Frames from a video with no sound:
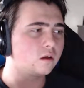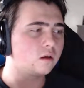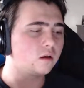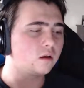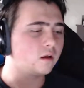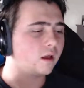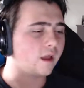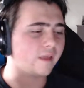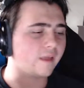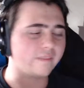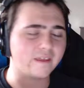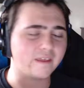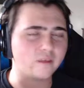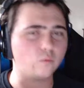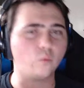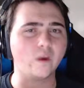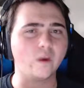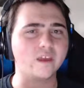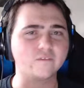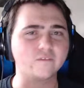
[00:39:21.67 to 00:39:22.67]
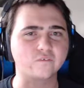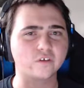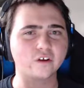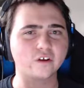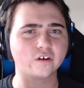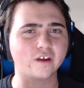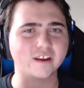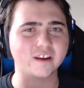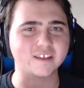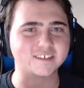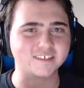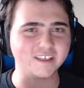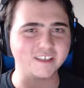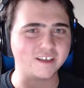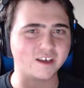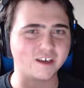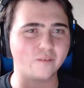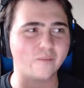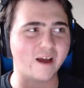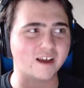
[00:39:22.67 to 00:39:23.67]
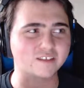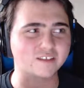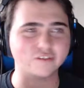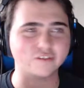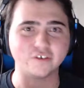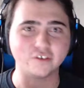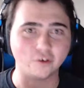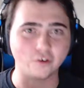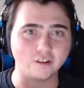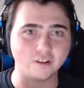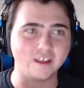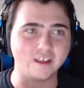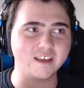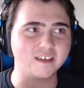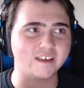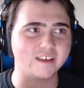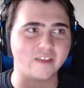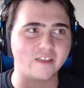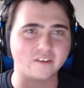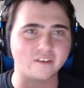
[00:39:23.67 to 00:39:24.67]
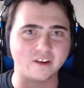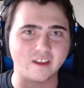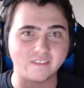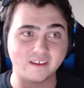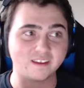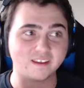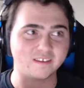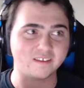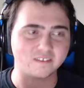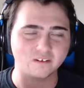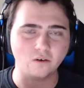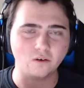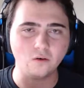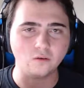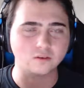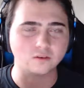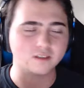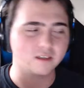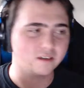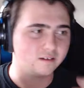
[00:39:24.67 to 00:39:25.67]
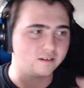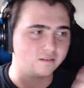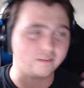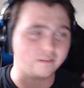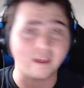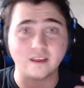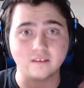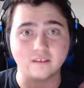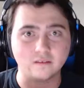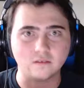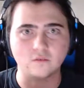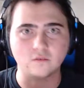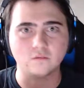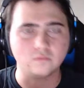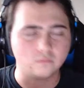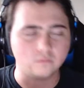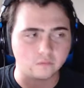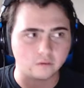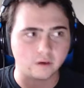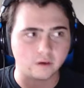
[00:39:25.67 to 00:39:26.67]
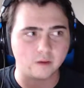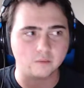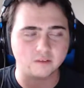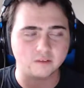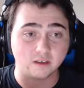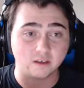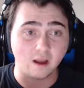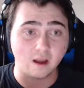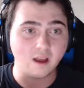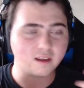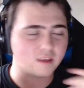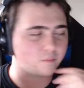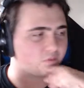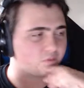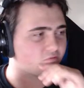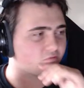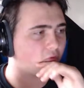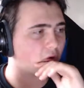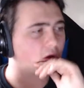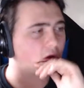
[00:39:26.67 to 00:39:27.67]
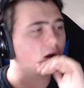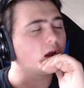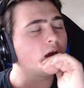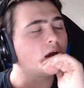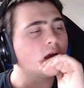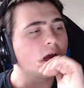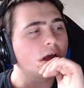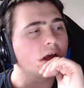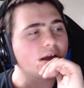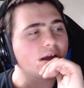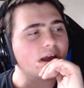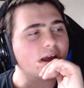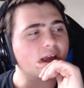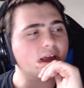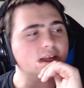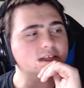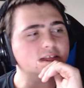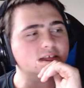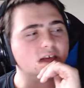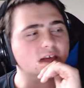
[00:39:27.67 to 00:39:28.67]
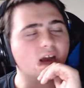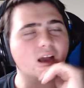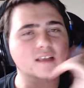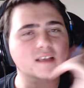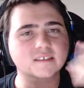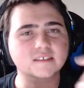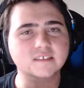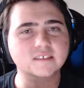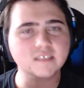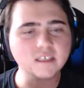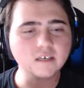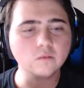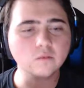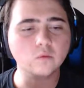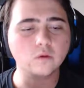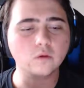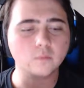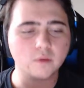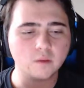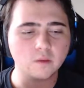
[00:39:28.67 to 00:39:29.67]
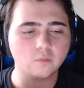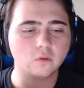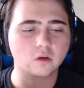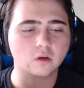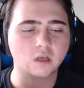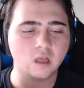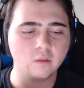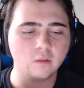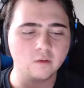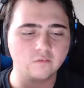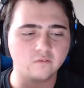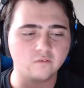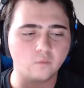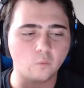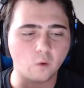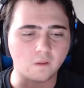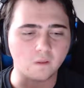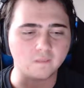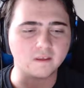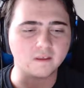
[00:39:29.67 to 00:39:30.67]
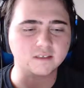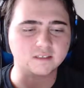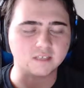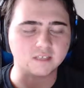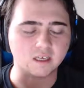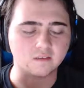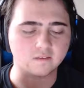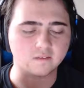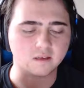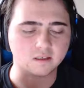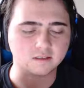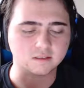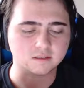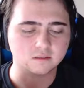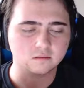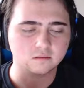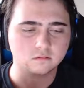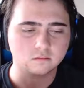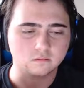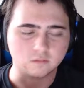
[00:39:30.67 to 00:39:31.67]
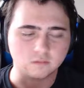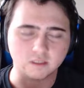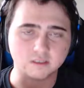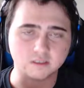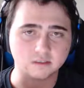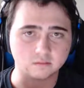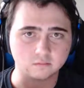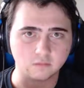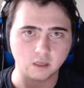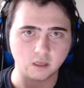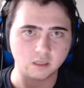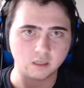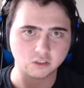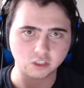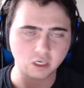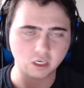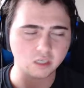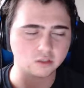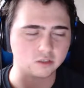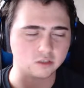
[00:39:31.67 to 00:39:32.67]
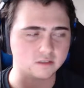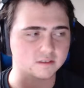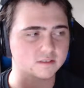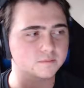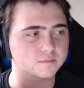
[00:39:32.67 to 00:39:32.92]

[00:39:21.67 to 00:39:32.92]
and then wait for your ADC to come back so you can go to lane together and then get the gold that you were able to not get before. And I see where people are coming from when they say these changes